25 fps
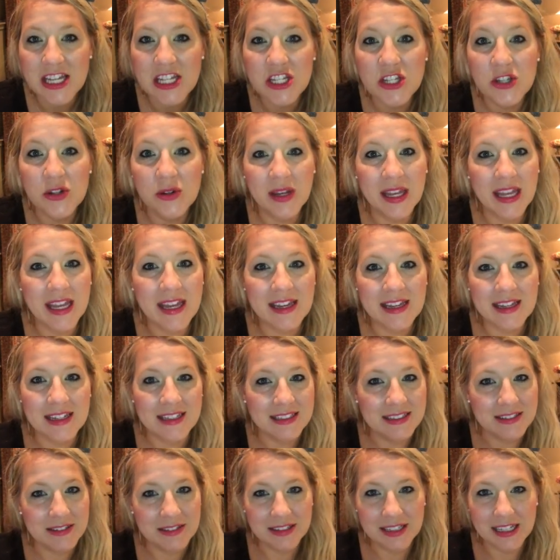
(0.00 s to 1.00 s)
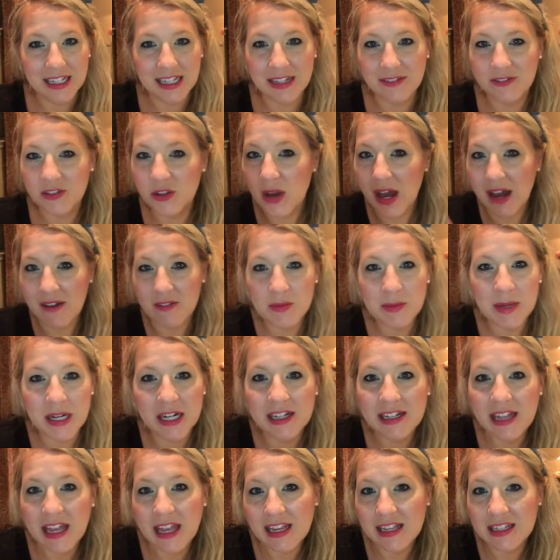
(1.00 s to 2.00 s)
you can, if you have a
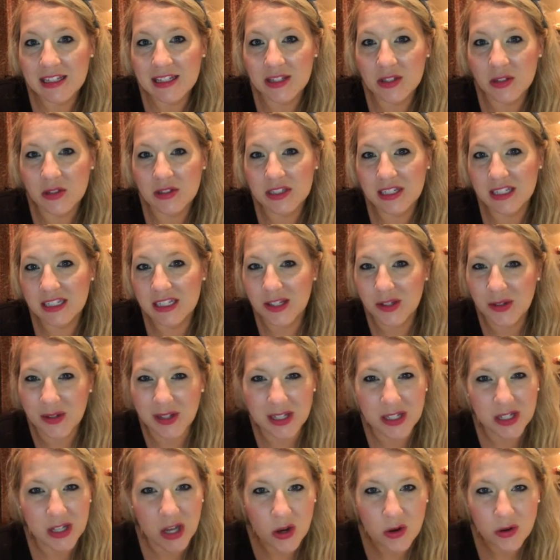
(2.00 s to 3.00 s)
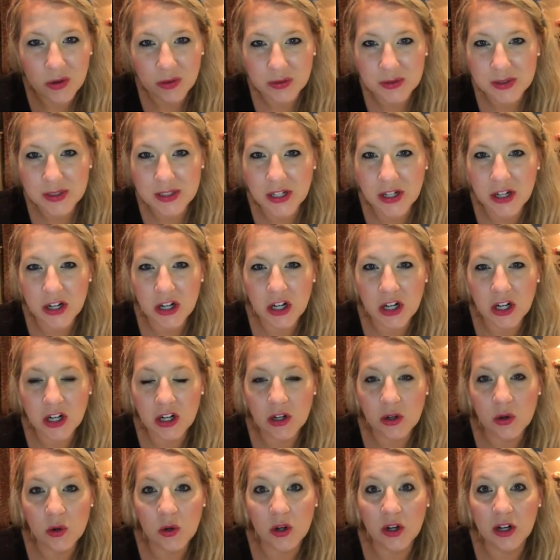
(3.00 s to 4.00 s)
Mary Kay consultant, you can go to
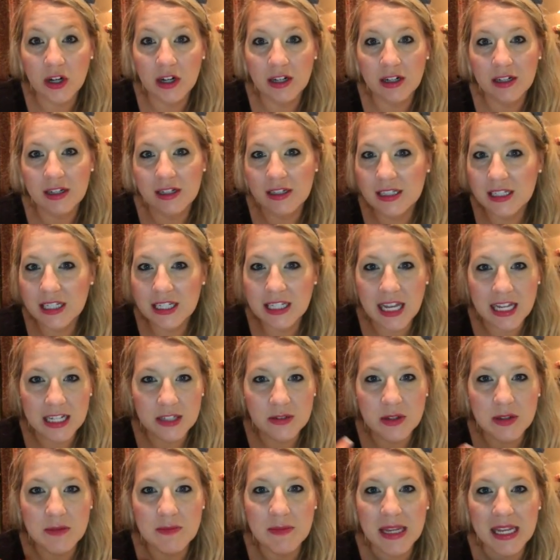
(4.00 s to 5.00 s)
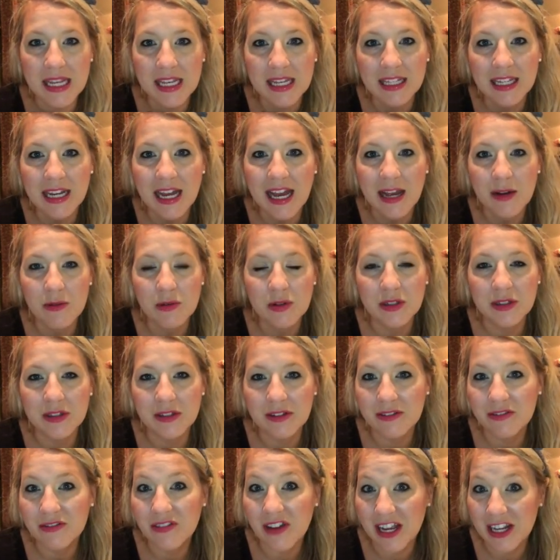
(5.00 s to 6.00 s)
her or connect with me and I
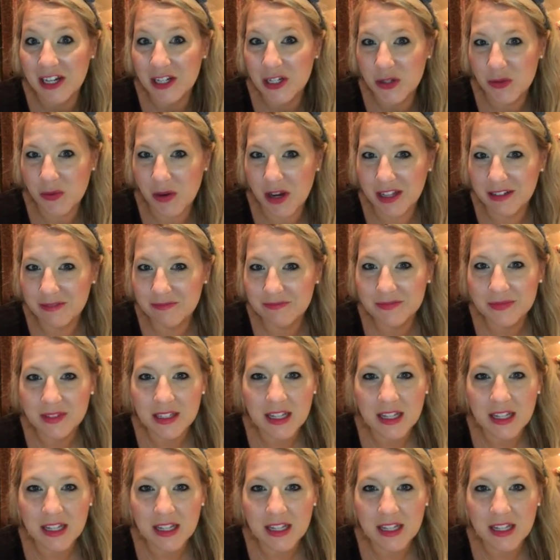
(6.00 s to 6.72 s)
will find you one.